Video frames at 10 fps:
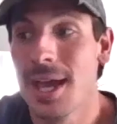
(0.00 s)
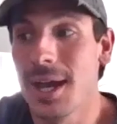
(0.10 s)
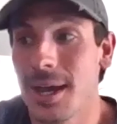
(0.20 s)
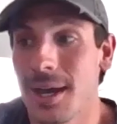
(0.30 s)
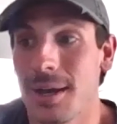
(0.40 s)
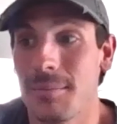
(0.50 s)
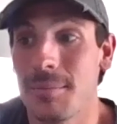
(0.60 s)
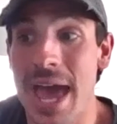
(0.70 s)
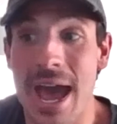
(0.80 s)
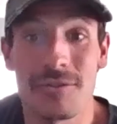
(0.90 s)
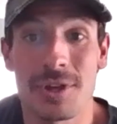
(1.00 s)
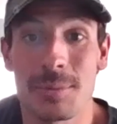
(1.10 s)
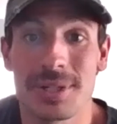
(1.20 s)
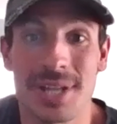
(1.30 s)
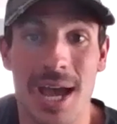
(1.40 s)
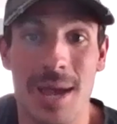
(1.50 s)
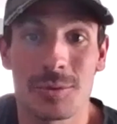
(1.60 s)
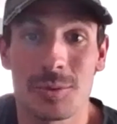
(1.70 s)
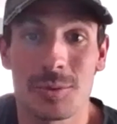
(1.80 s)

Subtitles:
Have there been times